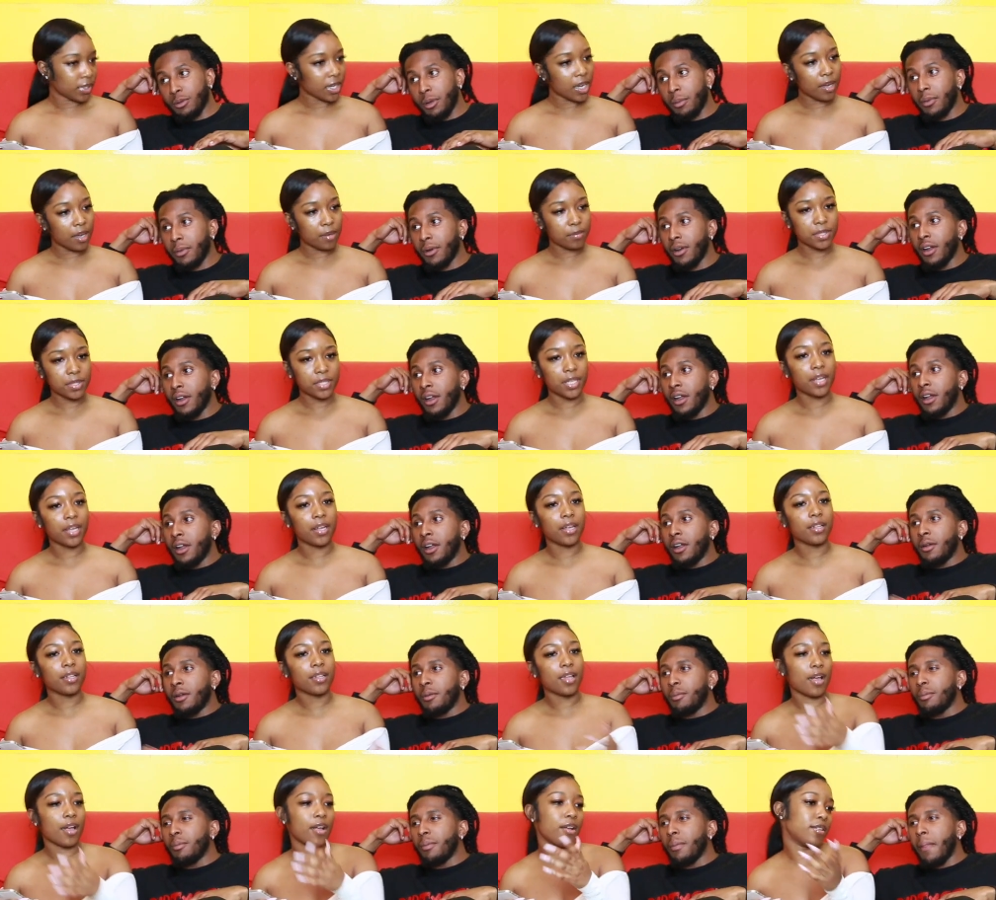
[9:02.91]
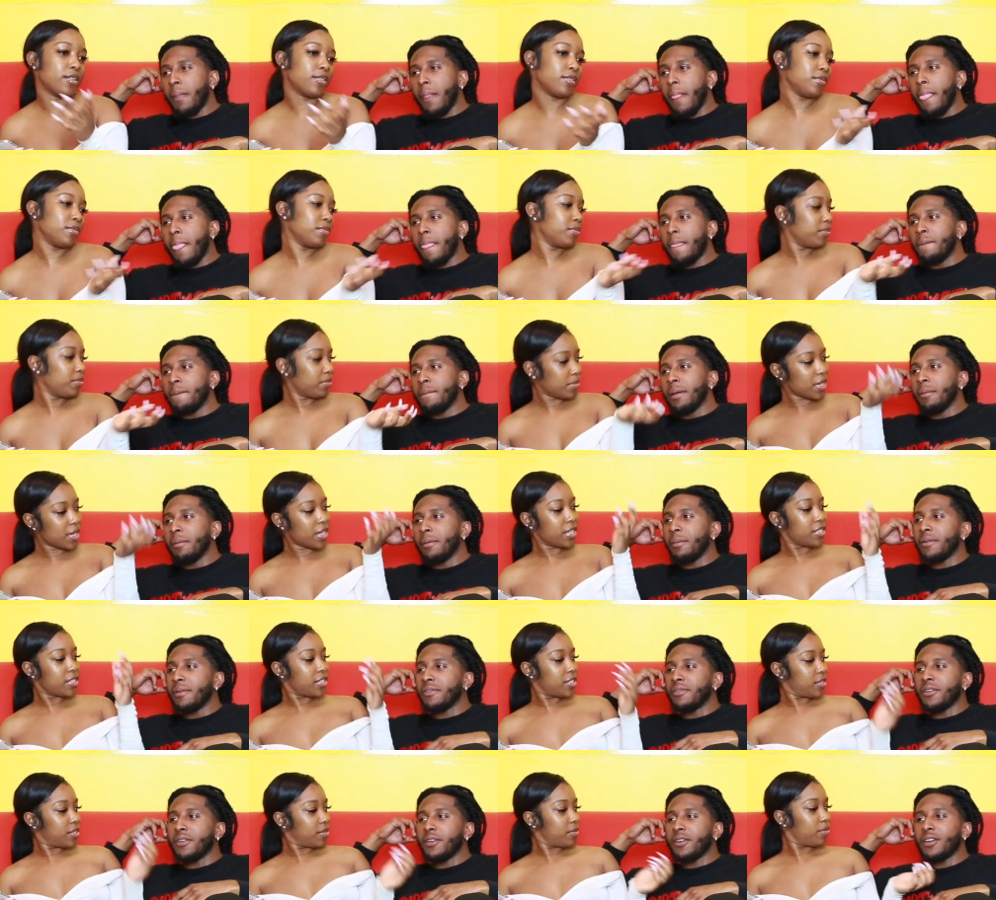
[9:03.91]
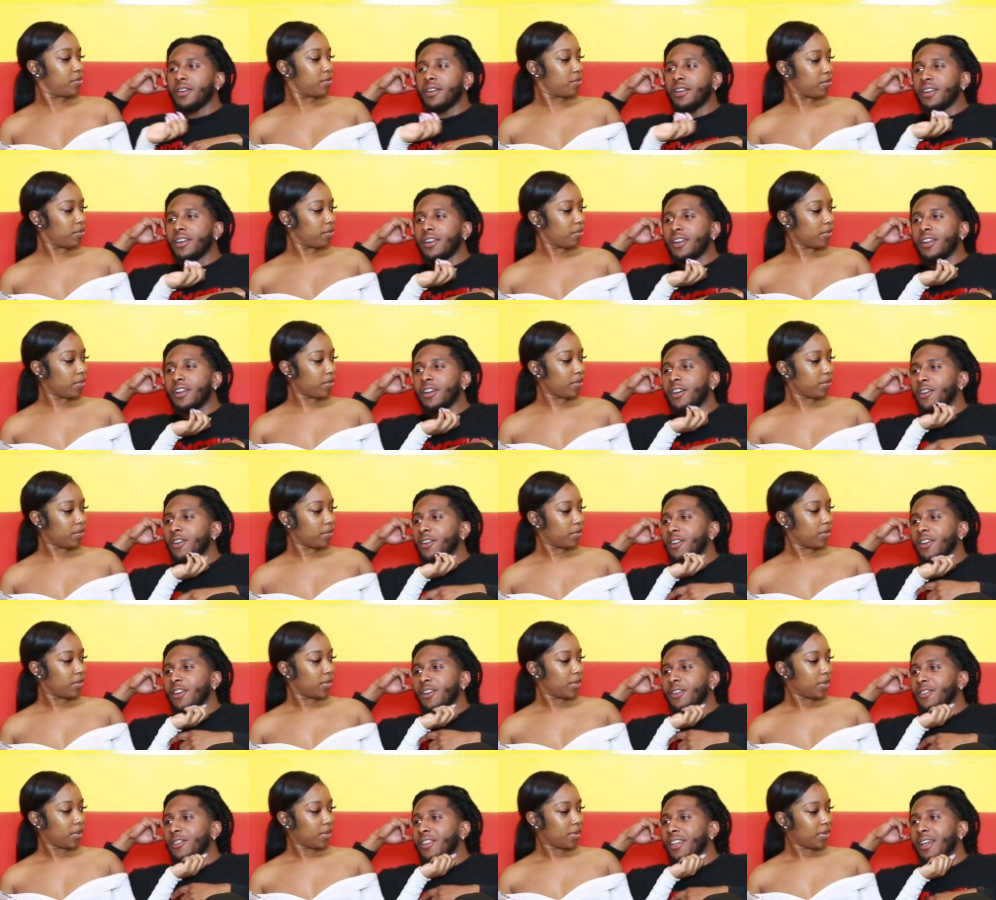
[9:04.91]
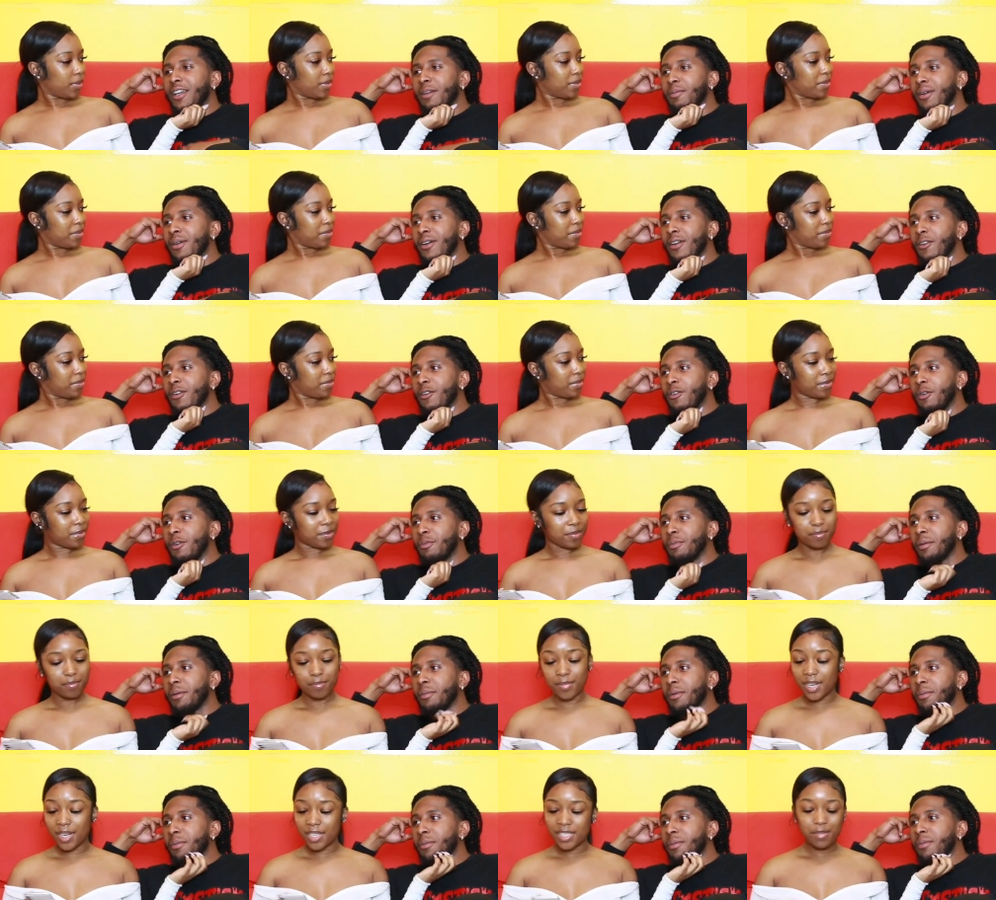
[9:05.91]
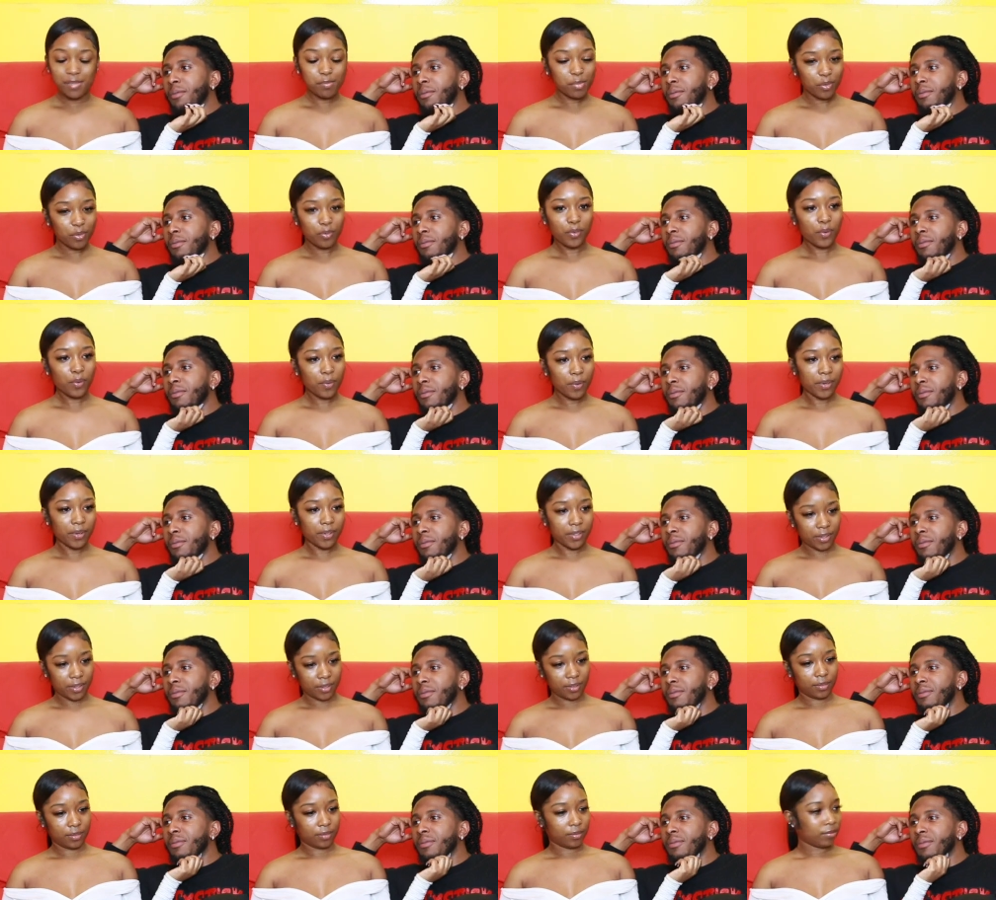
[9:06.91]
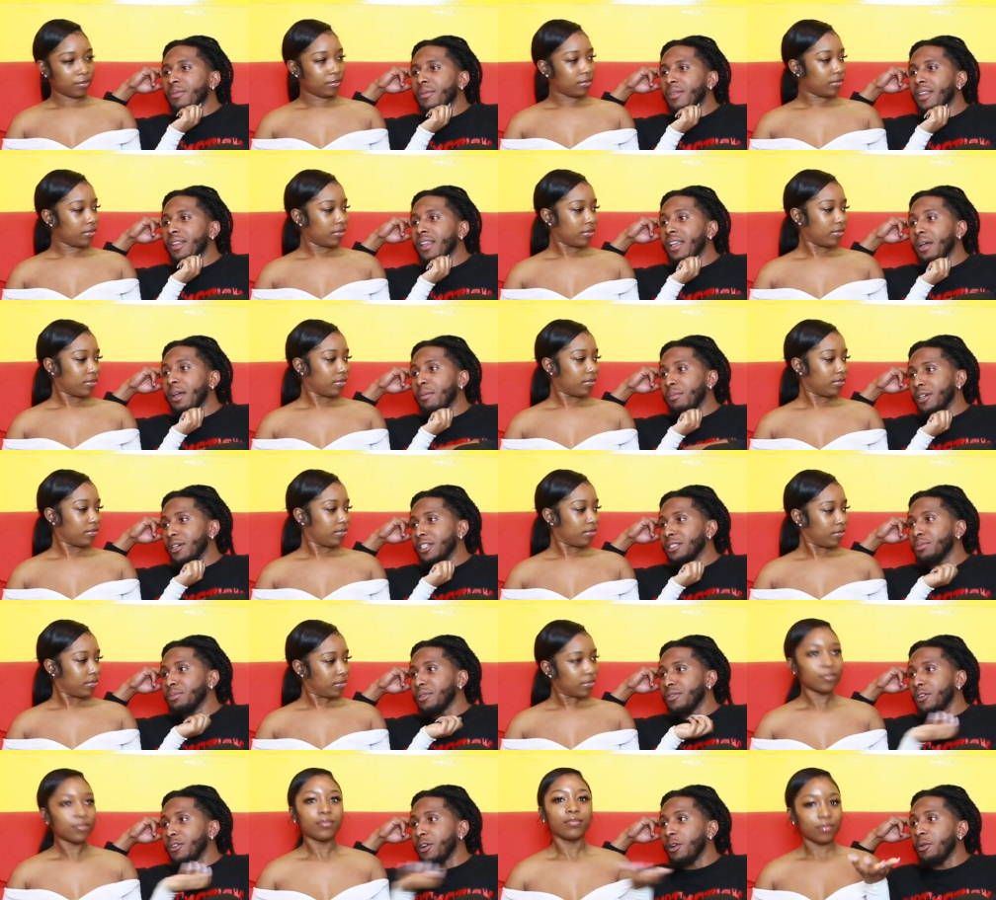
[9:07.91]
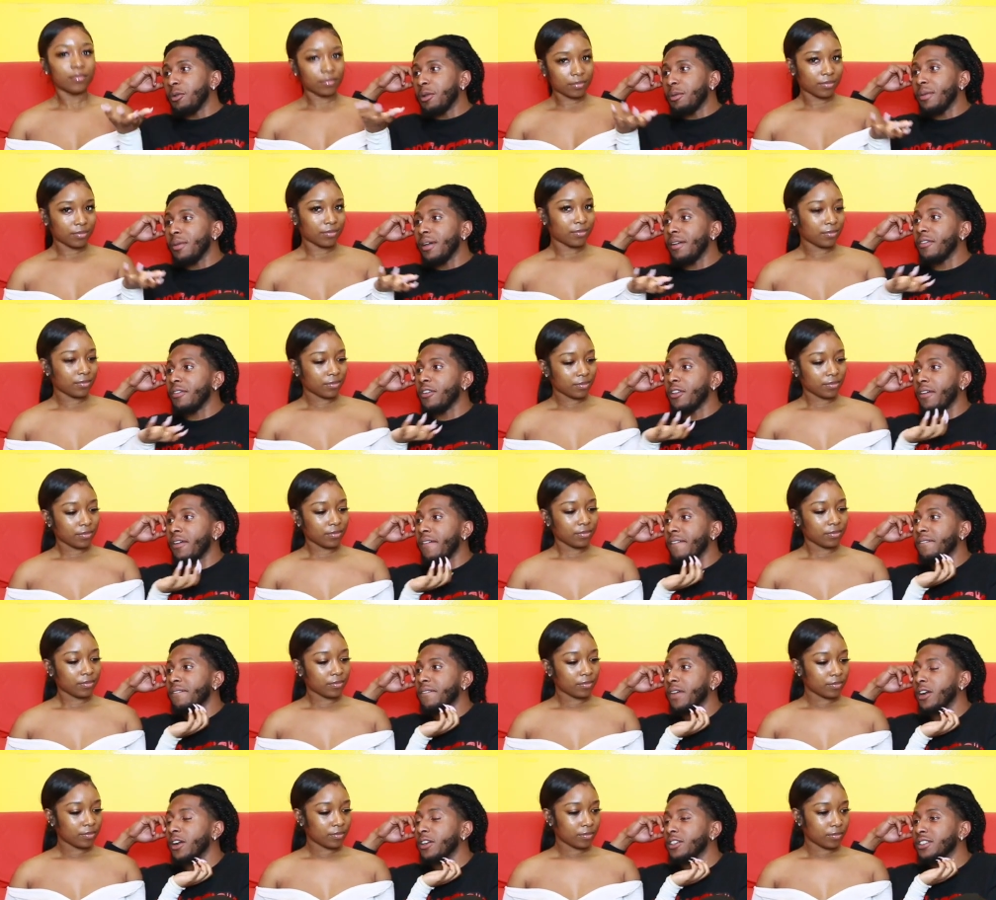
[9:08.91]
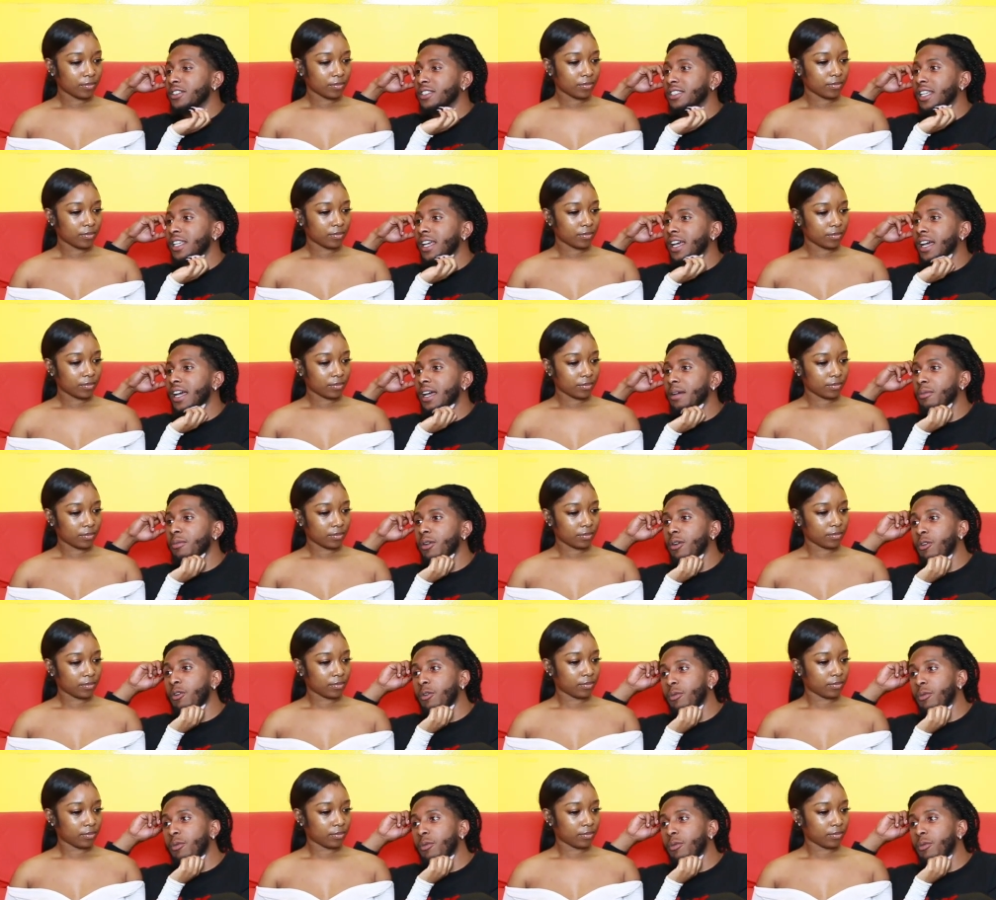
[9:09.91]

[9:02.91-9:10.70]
Speaker 1: Yeah,
Speaker 2: I'm saying like months.
Speaker 1: before. No, no, think about it. Remember months
Speaker 2: before
Speaker 1: yeah, a month before we met for the first time though,